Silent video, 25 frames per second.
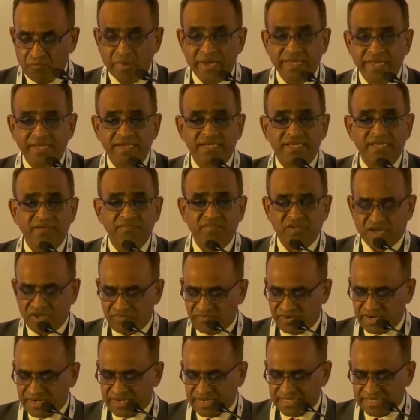maritime
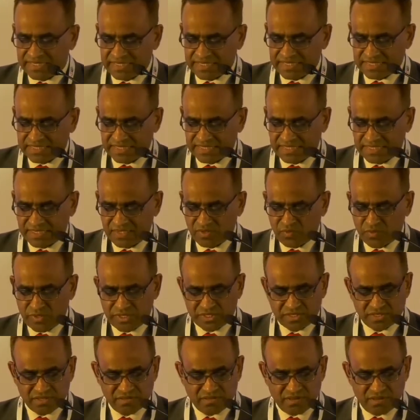governance,
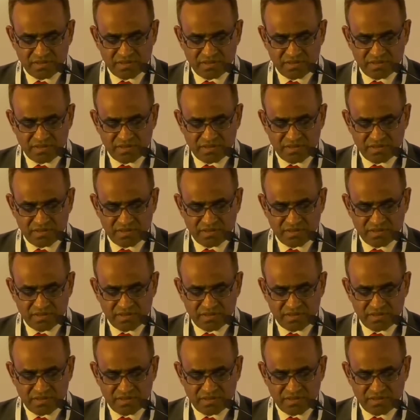which